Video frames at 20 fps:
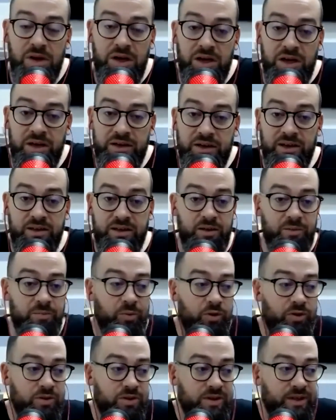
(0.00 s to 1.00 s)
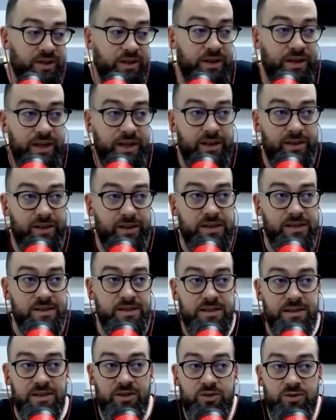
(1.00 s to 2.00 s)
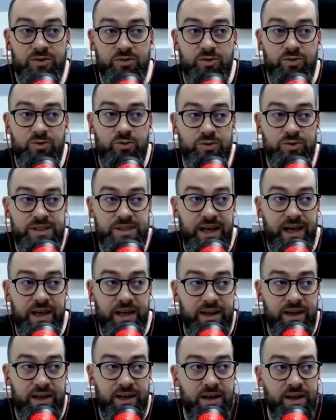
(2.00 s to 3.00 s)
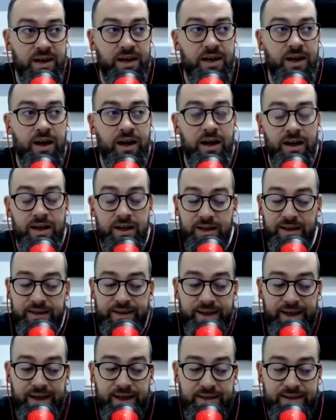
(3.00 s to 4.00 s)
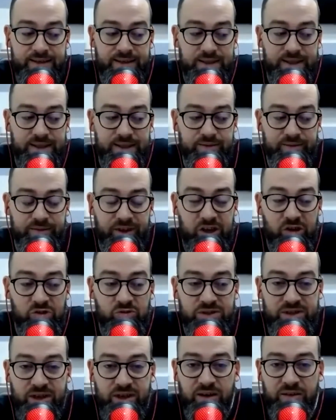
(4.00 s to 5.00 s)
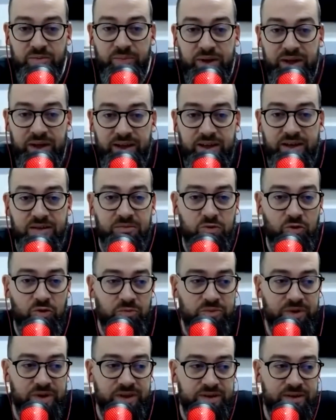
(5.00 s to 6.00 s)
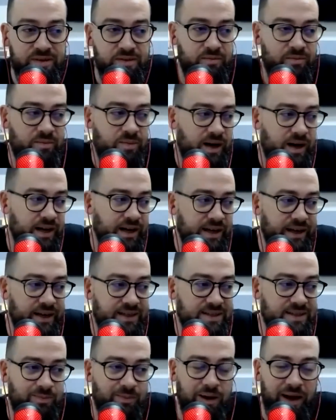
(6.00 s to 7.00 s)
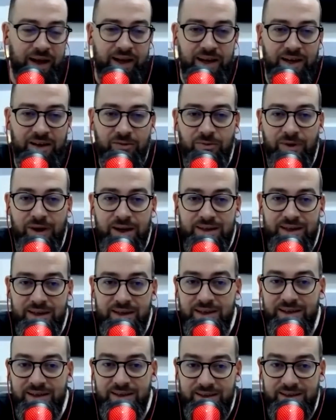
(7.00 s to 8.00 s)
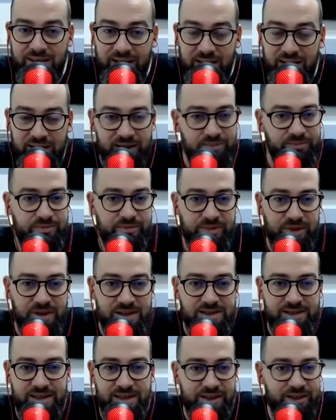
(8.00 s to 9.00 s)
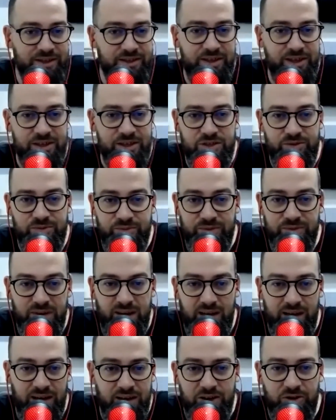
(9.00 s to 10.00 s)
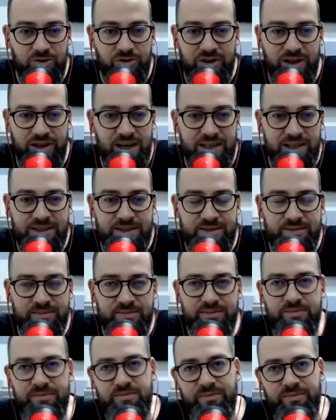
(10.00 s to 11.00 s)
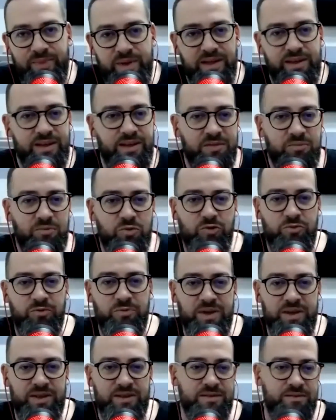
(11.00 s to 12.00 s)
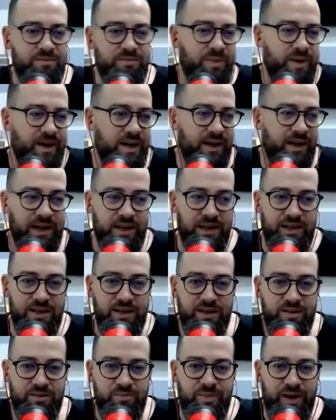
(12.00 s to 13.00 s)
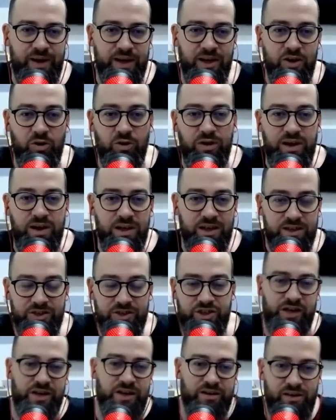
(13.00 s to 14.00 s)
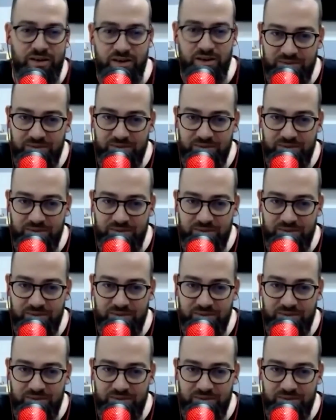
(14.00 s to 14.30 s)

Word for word: uh, I think important thing here is to, to say that you start building a movement by explaining one little thing inside the niche. You're not building a movement by by going general